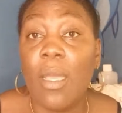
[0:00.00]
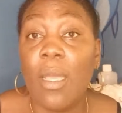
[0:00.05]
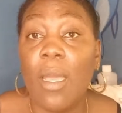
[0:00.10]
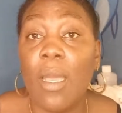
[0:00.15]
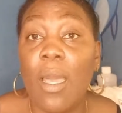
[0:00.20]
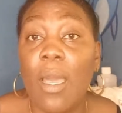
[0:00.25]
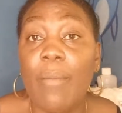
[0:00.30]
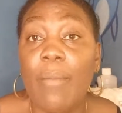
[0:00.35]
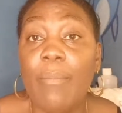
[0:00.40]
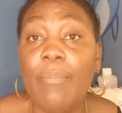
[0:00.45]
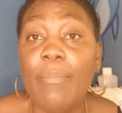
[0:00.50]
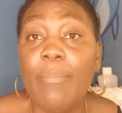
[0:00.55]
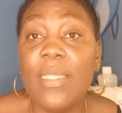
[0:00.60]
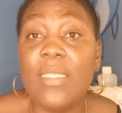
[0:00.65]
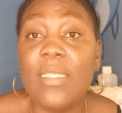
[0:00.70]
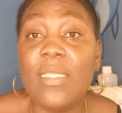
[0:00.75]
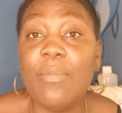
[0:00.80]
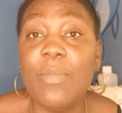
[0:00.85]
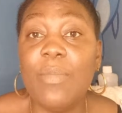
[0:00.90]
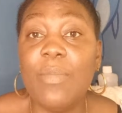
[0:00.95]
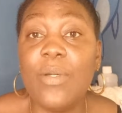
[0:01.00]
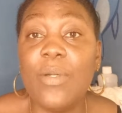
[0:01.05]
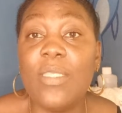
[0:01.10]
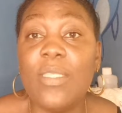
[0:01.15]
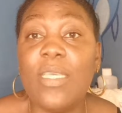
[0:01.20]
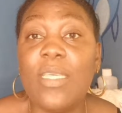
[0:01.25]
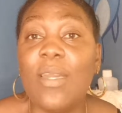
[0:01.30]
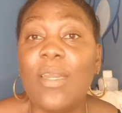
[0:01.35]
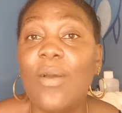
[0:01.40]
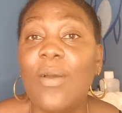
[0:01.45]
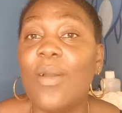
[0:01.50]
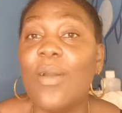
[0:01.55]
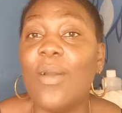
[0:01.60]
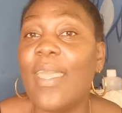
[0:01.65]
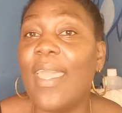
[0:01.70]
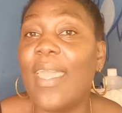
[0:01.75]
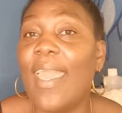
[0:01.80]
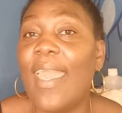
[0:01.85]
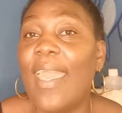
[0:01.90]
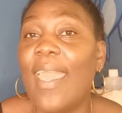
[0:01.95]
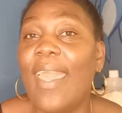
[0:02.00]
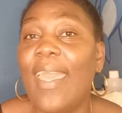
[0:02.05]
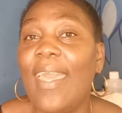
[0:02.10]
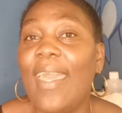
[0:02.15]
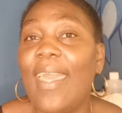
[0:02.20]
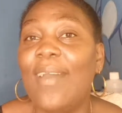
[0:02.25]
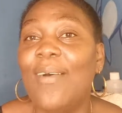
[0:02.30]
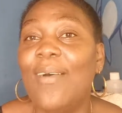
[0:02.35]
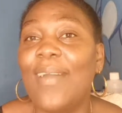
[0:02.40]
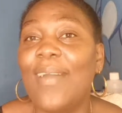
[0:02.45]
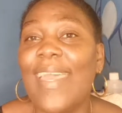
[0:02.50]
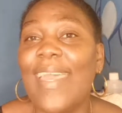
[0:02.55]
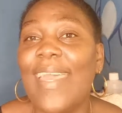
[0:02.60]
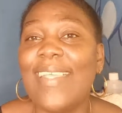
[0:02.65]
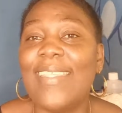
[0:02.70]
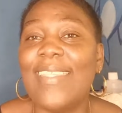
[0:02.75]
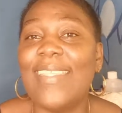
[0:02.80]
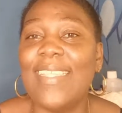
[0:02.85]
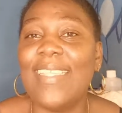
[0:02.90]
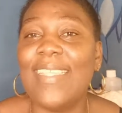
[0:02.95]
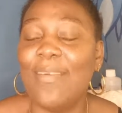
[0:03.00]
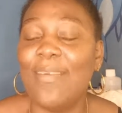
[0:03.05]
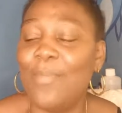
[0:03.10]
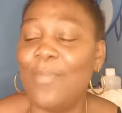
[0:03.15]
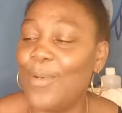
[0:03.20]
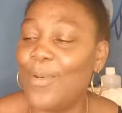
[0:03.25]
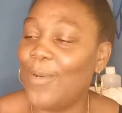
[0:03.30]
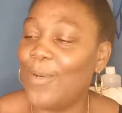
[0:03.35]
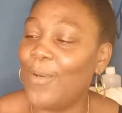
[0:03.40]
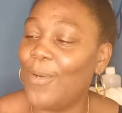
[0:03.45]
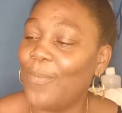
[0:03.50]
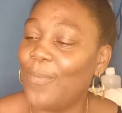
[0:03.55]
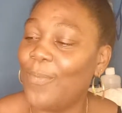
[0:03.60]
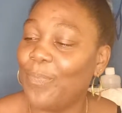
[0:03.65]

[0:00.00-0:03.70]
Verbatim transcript: I'm busy beauty. Okay, okay, City Boo.